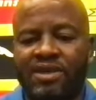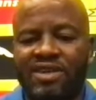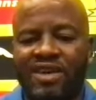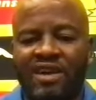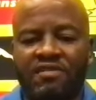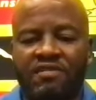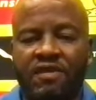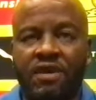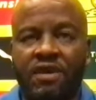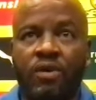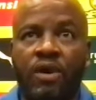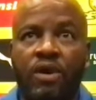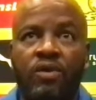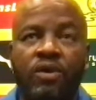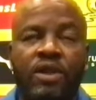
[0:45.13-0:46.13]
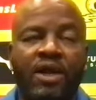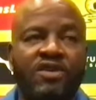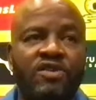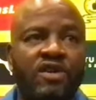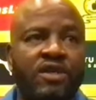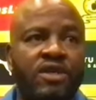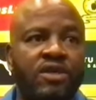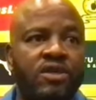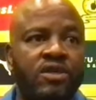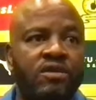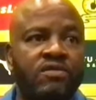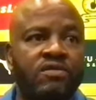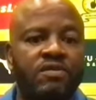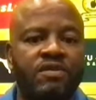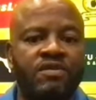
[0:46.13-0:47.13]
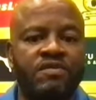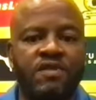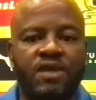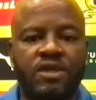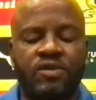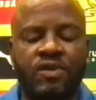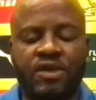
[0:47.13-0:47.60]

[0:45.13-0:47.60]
dealt very well with their transitions from defense